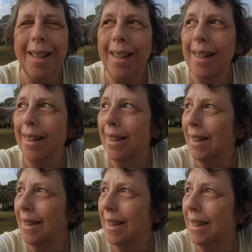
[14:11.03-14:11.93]

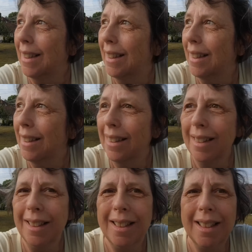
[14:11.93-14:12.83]
and
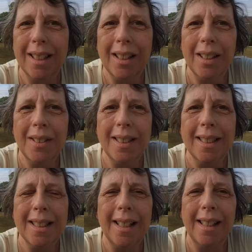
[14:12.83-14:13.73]
this is the
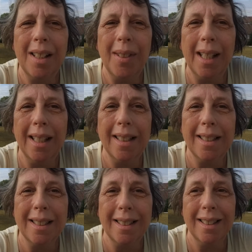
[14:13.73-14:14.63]
closest I'll ever get
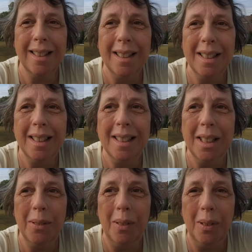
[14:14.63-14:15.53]

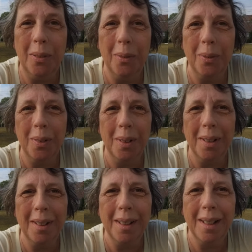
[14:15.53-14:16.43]
to a roof
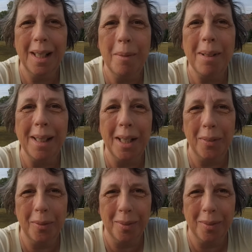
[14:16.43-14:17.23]
in my life.